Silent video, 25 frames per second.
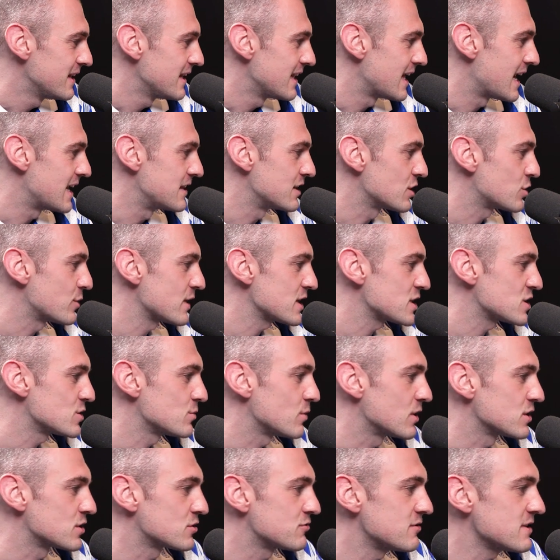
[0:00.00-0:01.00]
And the question
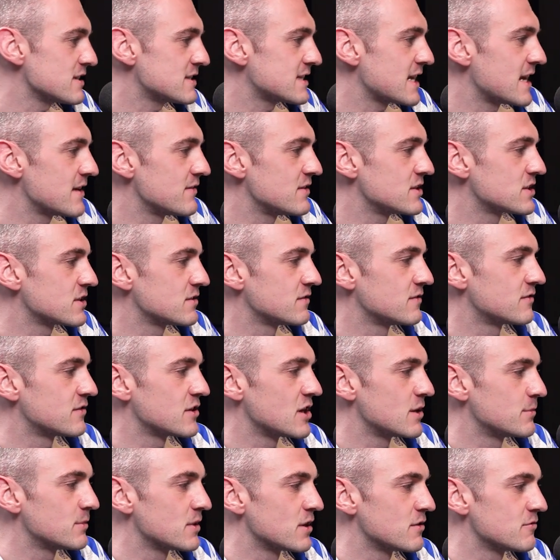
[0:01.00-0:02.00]
was, Chris Davies
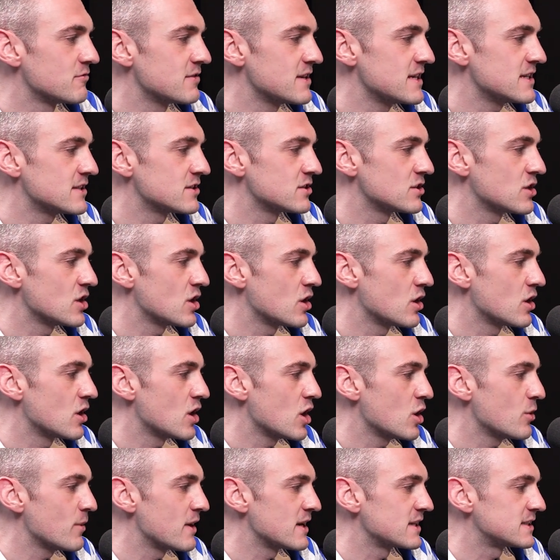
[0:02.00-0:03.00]
confirmed at a recent
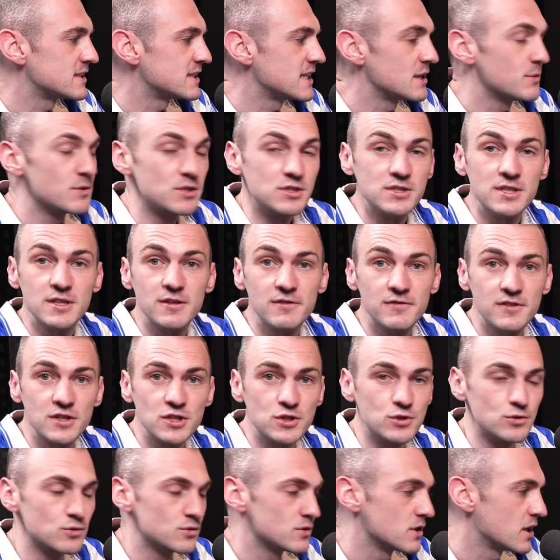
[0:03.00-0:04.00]
OSC, which is the
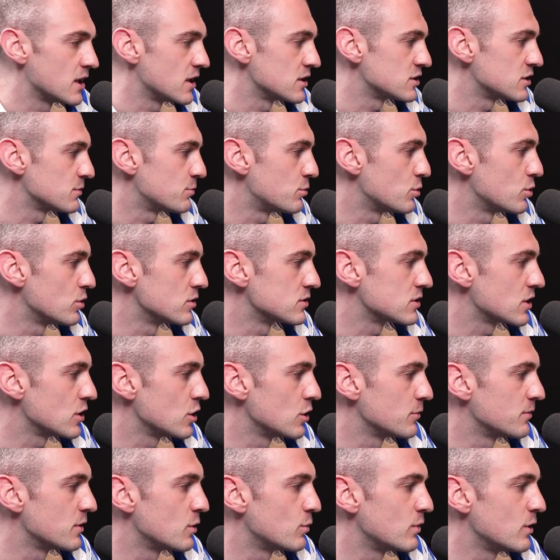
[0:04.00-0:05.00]
official supporters
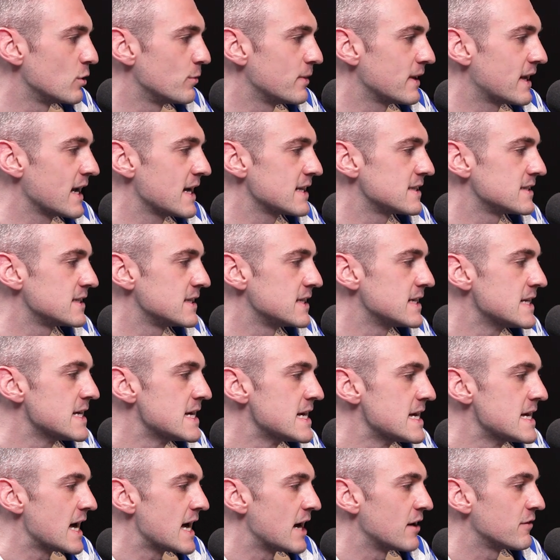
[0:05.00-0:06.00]
club, that we will be getting
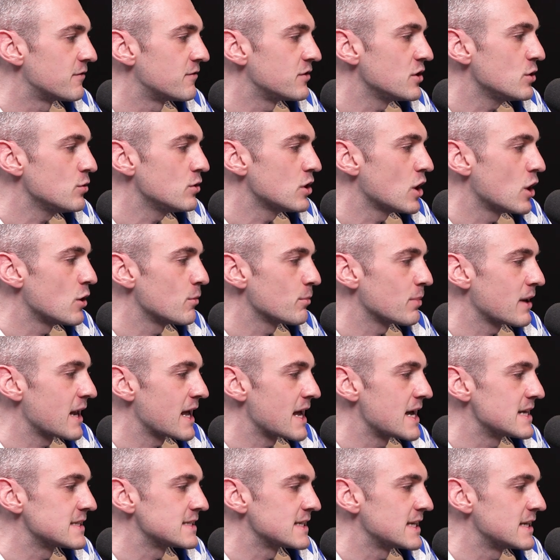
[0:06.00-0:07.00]
a few loan
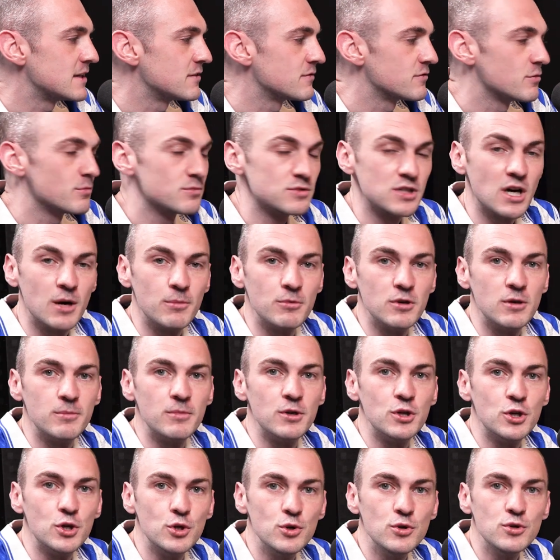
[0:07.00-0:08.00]
players in from Tottenham.
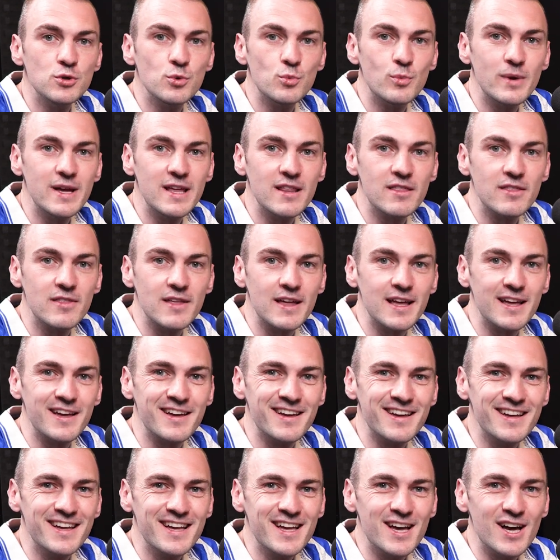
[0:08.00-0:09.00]
And who do we think
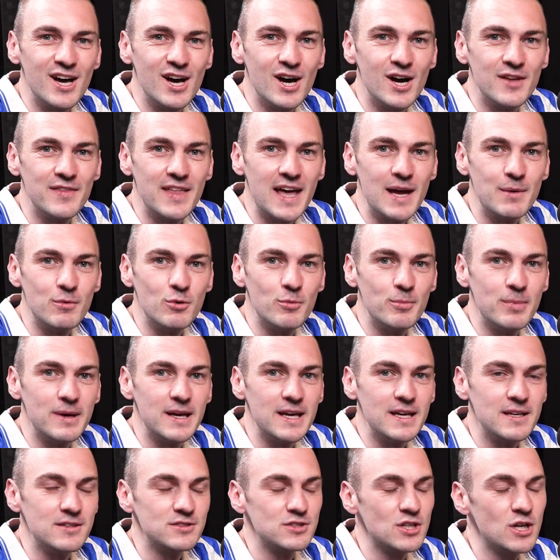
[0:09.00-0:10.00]
they will
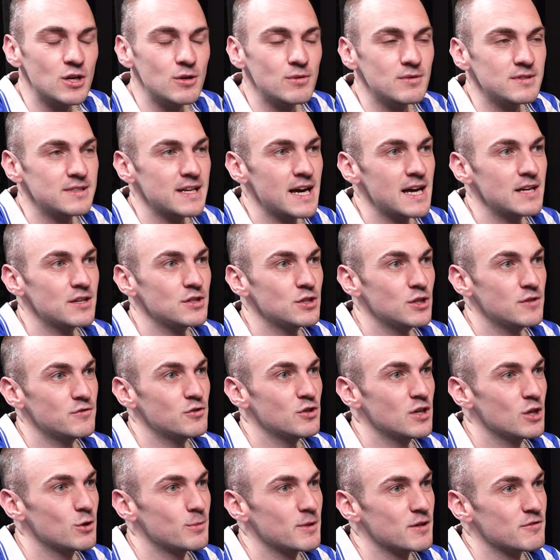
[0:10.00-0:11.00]
be? So, Dad, you've
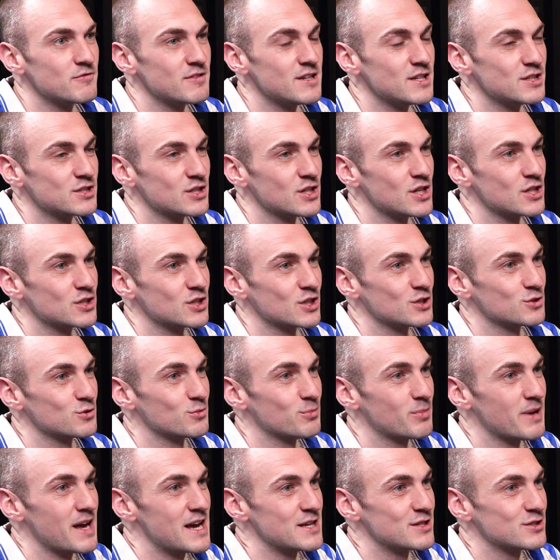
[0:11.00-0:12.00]
done a little bit of research on some
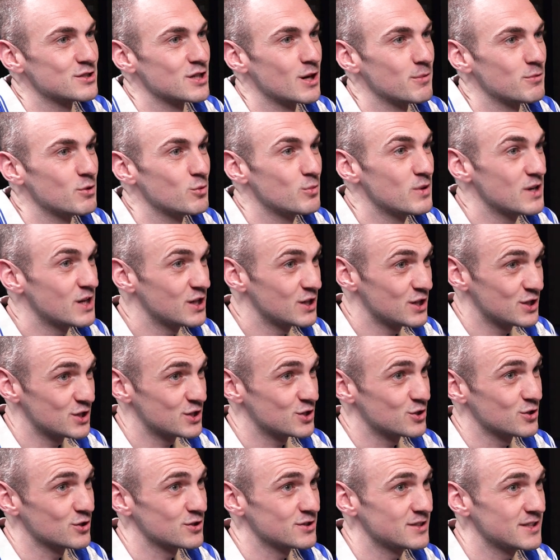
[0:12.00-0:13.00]
players at Tottenham. We're going to
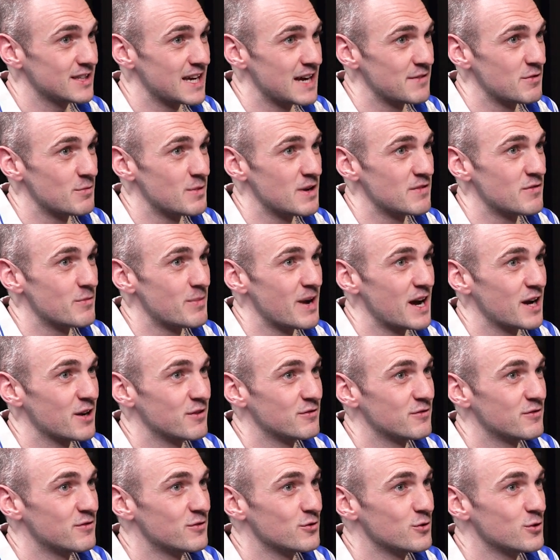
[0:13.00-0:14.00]
discuss it, have a bit of a back
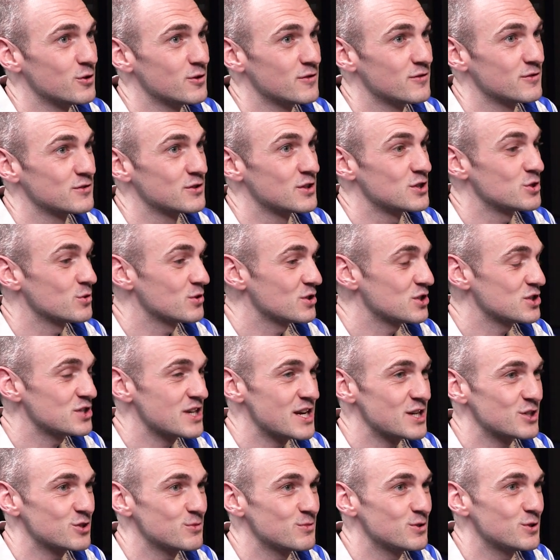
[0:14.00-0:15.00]
and forth. So do you want to
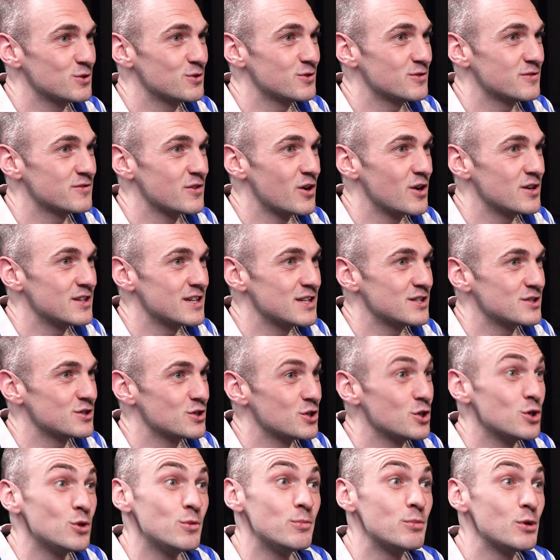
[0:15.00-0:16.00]
share some of your findings and
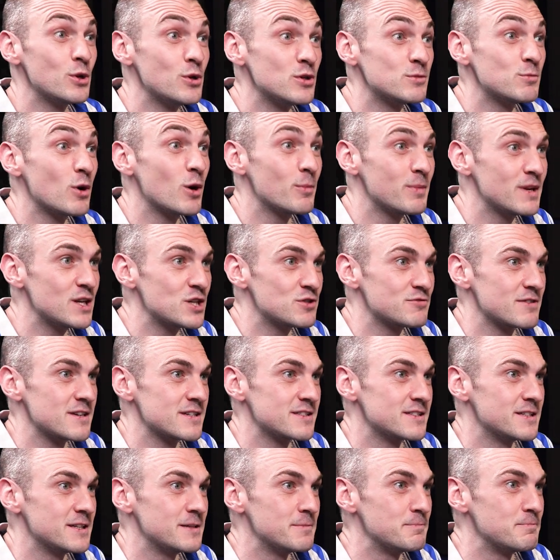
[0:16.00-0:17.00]
who Blues might be
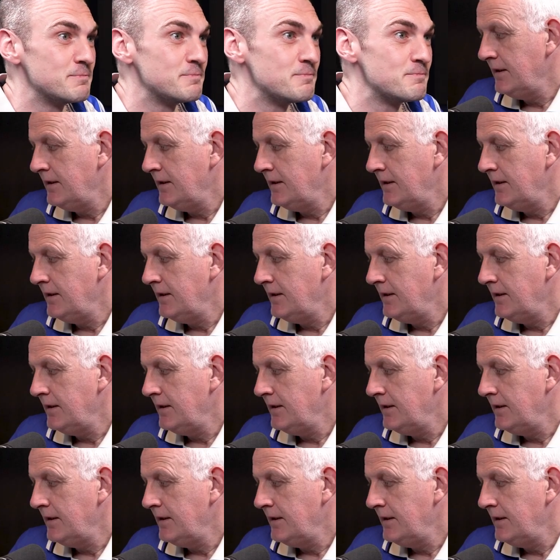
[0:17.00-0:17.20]
interested in?